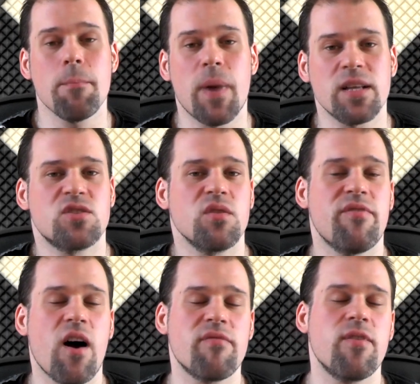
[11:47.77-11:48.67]
But so
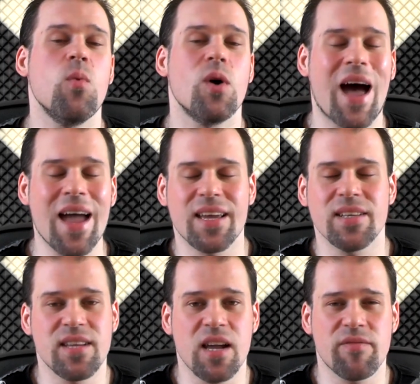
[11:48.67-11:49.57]
far from what I
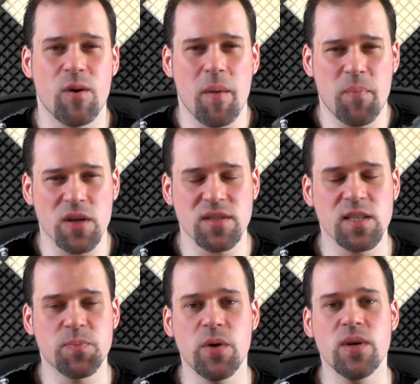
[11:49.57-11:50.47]
can tell from my
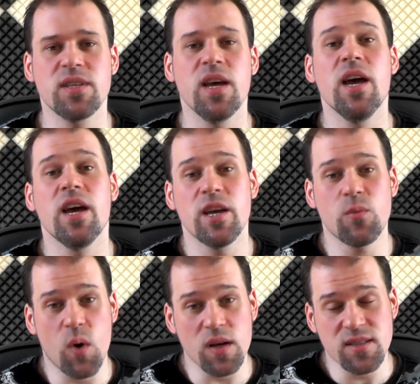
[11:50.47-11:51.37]
personal experience,
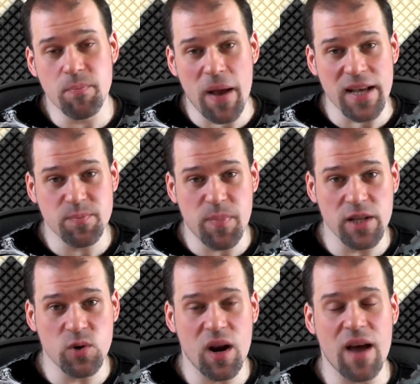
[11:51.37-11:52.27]
it was the best
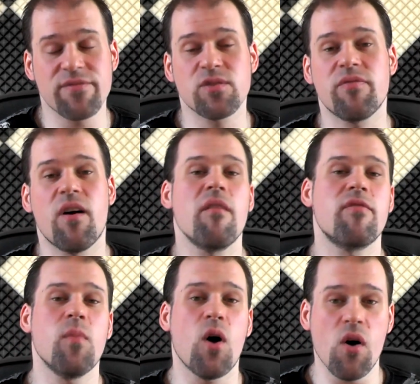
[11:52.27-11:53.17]
battery life so far
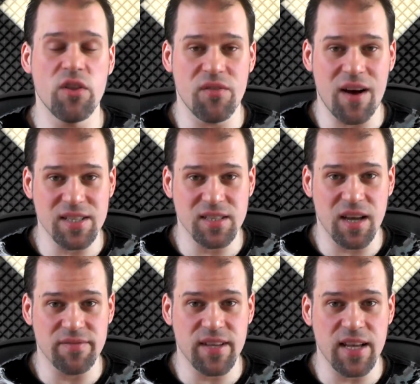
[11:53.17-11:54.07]
from all the
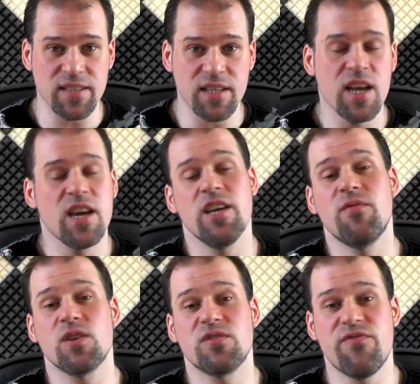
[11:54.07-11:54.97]
devices I've tested.
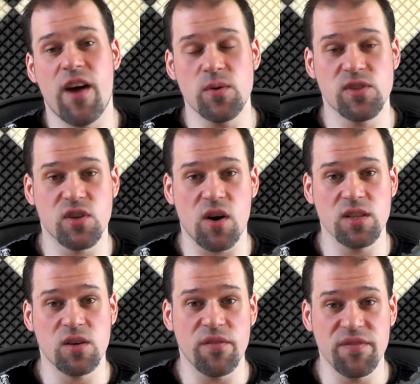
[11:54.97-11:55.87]
It was very
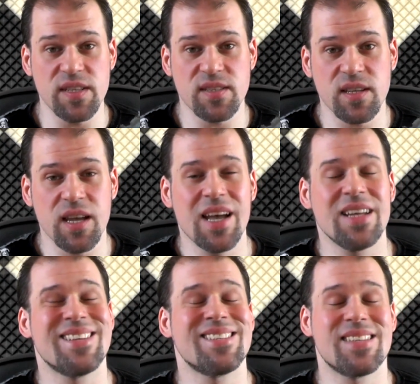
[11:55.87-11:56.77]
solid, convincing.
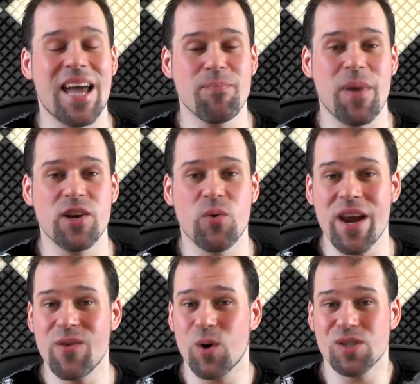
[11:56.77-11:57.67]
The standby
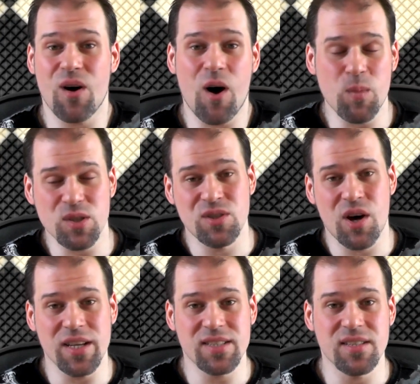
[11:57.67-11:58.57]
drain was almost
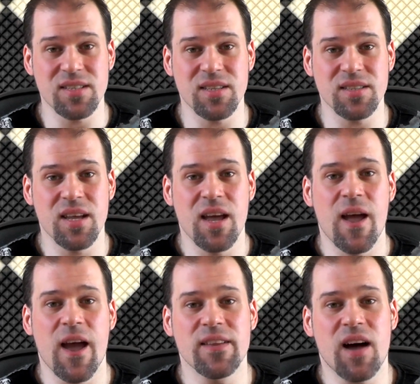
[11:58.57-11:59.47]
non-existent
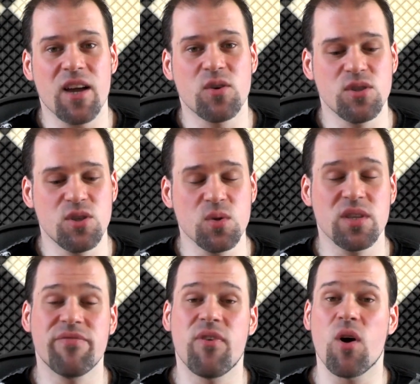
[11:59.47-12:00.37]
and I could
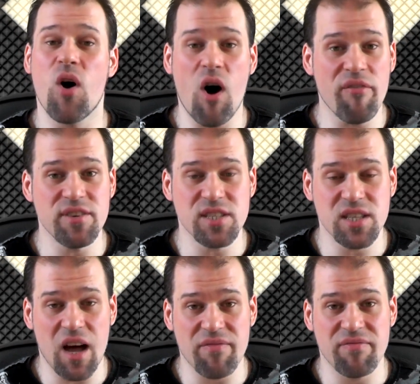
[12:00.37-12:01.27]
use it for office
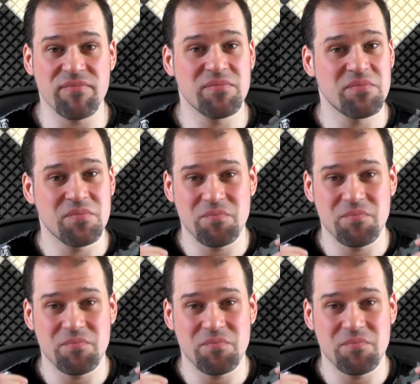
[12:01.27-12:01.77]
stuff,